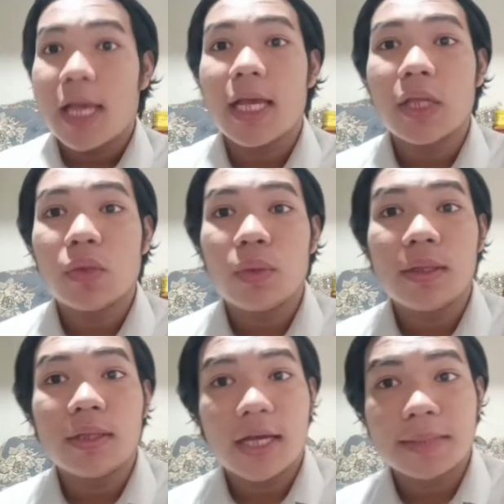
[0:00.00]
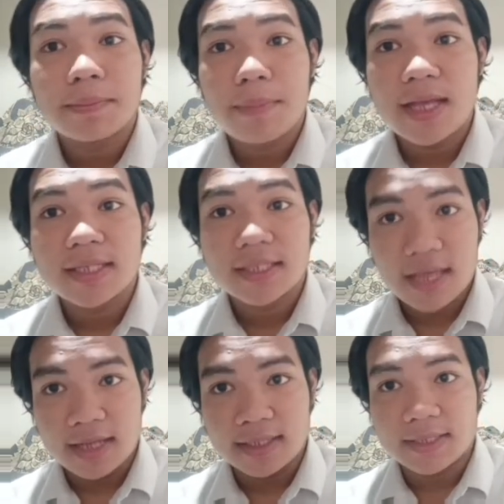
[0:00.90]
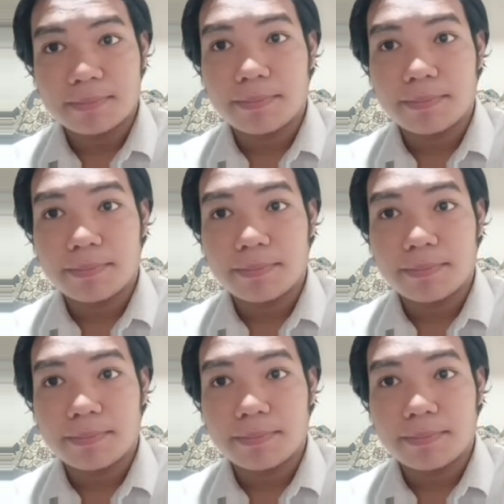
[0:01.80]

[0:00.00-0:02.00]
it will not make sense.